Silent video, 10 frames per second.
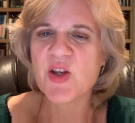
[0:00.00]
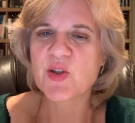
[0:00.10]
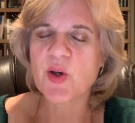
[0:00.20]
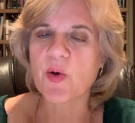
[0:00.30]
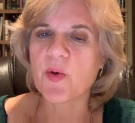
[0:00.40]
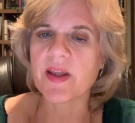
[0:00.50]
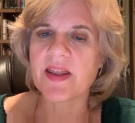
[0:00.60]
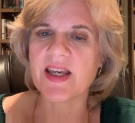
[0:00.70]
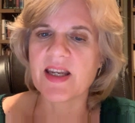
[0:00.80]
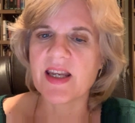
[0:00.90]
So
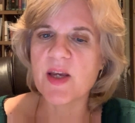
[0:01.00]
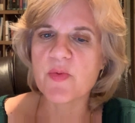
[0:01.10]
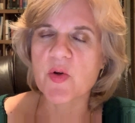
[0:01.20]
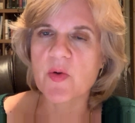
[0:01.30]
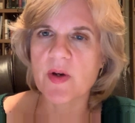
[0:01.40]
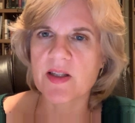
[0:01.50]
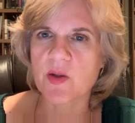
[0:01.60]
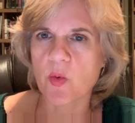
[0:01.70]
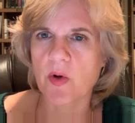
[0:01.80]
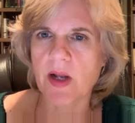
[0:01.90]
in Hebrew, it's
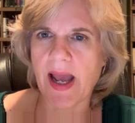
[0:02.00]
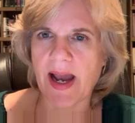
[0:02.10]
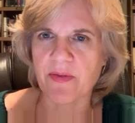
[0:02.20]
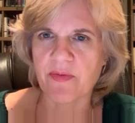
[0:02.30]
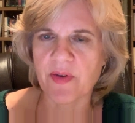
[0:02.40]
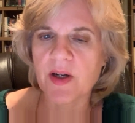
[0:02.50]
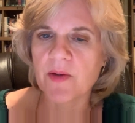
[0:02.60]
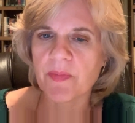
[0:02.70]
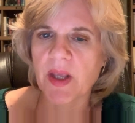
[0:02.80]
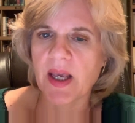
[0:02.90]
the word af.
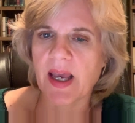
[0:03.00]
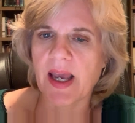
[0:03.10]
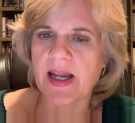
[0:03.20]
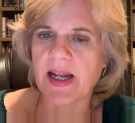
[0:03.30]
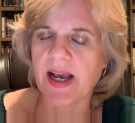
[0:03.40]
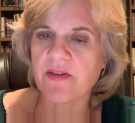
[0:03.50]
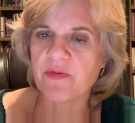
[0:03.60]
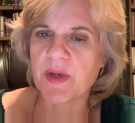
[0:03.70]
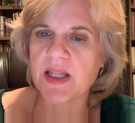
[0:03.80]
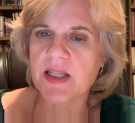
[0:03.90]
And af
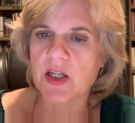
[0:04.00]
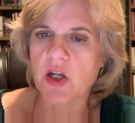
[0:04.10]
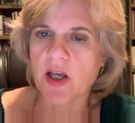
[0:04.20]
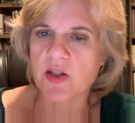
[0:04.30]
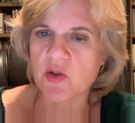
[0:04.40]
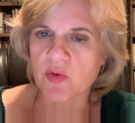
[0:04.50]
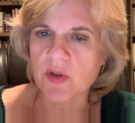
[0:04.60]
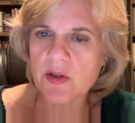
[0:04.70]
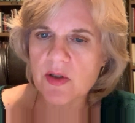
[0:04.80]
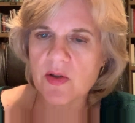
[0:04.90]
means
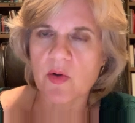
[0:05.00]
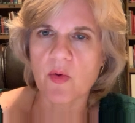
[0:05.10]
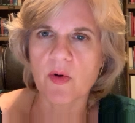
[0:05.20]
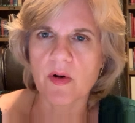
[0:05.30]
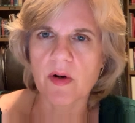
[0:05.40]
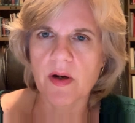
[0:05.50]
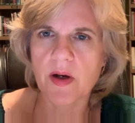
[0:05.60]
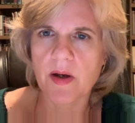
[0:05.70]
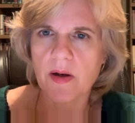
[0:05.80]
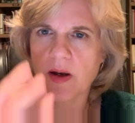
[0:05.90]
nostrils, or
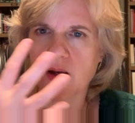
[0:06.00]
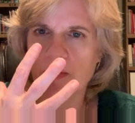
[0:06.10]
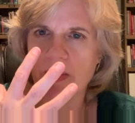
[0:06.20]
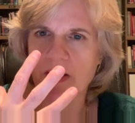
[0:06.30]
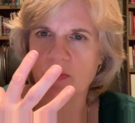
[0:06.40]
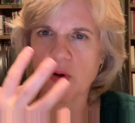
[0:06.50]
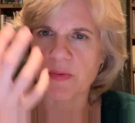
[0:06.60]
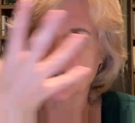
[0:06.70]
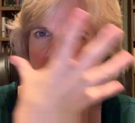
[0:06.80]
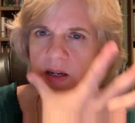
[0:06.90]
it's
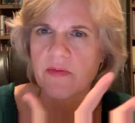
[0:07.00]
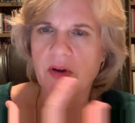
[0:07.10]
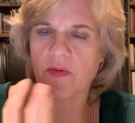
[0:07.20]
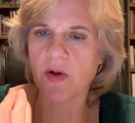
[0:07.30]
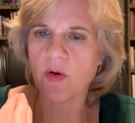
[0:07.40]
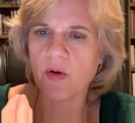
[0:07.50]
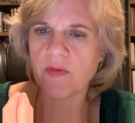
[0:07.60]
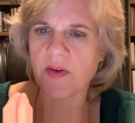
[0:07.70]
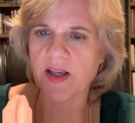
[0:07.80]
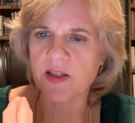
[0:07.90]
representative of the whole
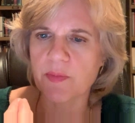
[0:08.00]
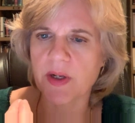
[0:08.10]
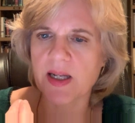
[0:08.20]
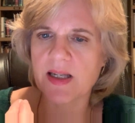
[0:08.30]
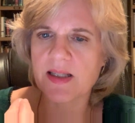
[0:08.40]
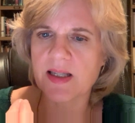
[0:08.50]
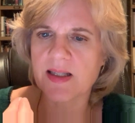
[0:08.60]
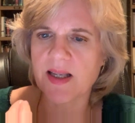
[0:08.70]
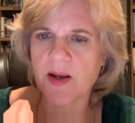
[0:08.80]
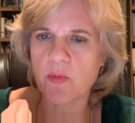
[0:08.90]
face, but it is the
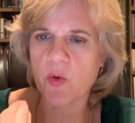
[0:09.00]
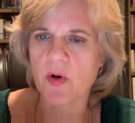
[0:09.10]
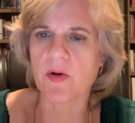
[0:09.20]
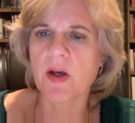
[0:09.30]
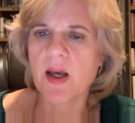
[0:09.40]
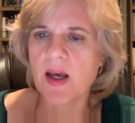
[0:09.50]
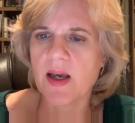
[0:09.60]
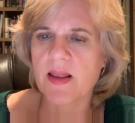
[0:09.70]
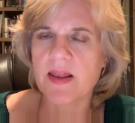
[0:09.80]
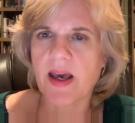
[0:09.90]
same word
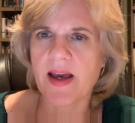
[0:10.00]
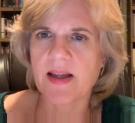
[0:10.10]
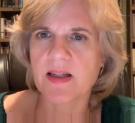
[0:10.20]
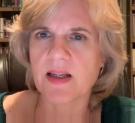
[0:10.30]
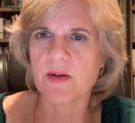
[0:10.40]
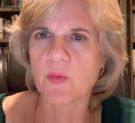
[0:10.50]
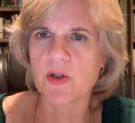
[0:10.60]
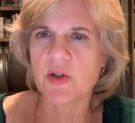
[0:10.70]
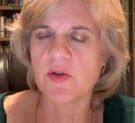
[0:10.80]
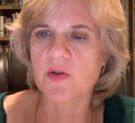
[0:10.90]
that it
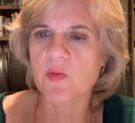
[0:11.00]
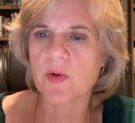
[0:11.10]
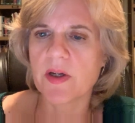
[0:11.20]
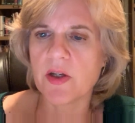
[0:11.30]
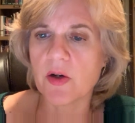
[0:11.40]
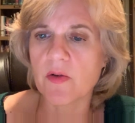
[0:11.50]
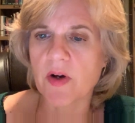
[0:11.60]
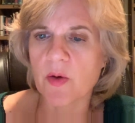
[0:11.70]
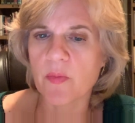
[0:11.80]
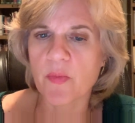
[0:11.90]
was used when
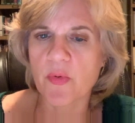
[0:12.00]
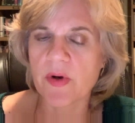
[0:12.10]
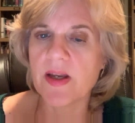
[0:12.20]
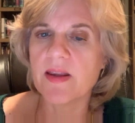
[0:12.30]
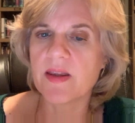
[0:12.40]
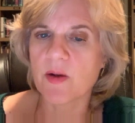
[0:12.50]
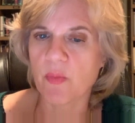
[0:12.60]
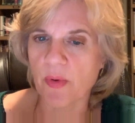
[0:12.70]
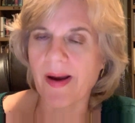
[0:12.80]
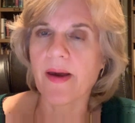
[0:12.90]
Jehovah breathed
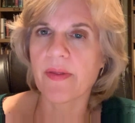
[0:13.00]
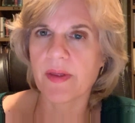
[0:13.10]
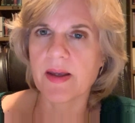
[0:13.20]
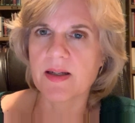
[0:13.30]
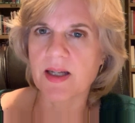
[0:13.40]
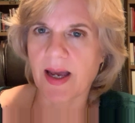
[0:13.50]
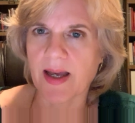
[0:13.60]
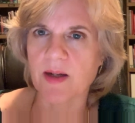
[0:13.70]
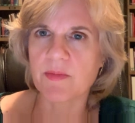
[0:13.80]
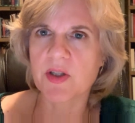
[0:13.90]
breath into
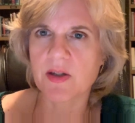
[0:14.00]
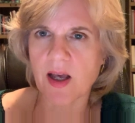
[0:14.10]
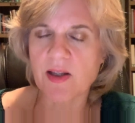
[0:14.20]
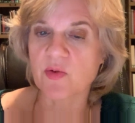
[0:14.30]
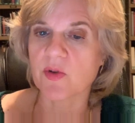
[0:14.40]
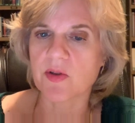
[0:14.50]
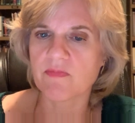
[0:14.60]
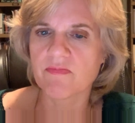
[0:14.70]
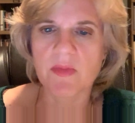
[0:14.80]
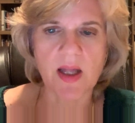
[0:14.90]
Adam's nostrils.
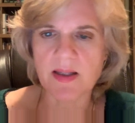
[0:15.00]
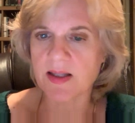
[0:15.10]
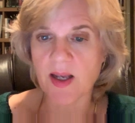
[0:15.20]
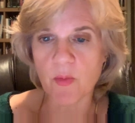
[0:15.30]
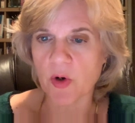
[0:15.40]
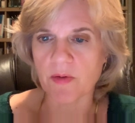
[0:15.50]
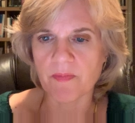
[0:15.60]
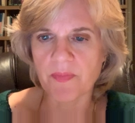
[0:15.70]
That's the same word.